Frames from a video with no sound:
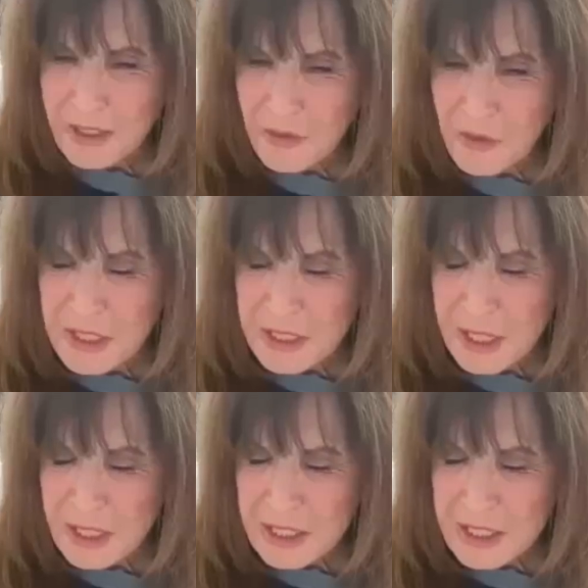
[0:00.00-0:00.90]
fact that
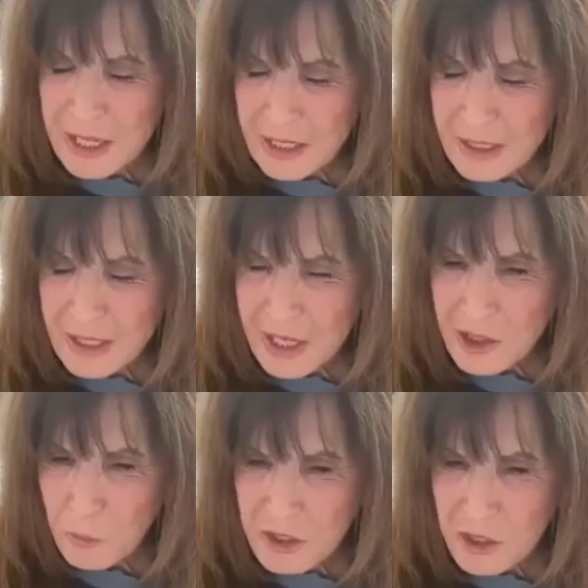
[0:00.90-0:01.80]
the selling
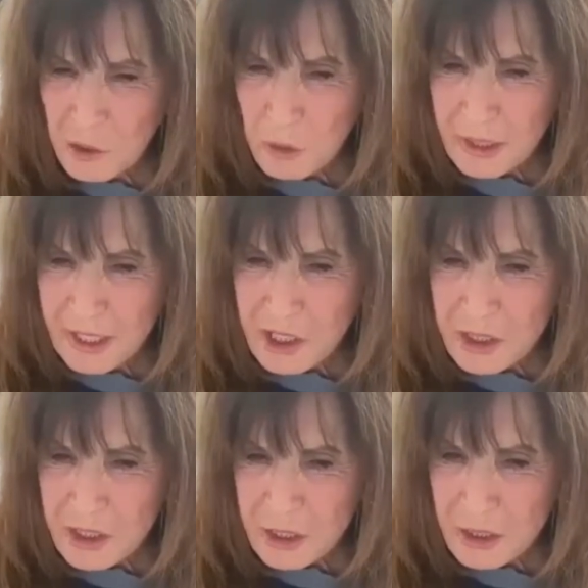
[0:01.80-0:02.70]
agent was the dual
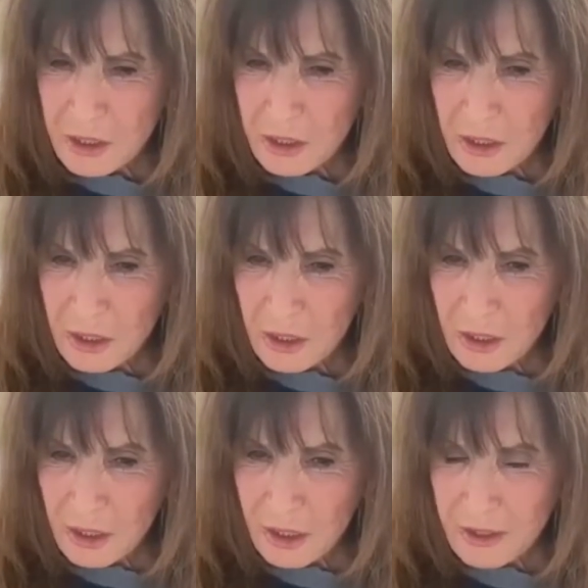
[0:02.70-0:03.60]
agent?
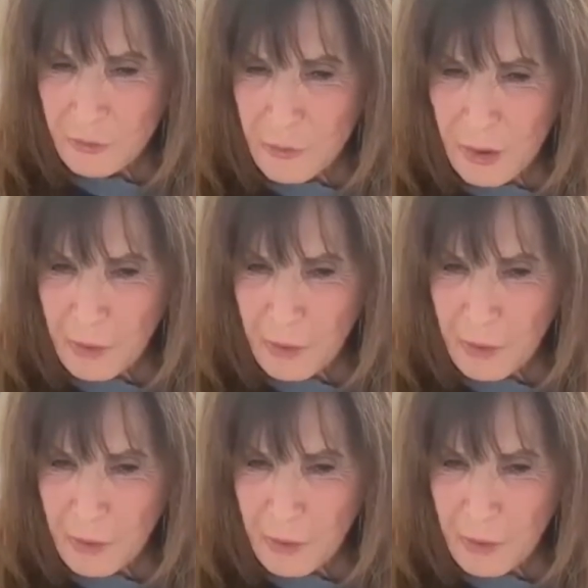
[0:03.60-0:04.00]
I don't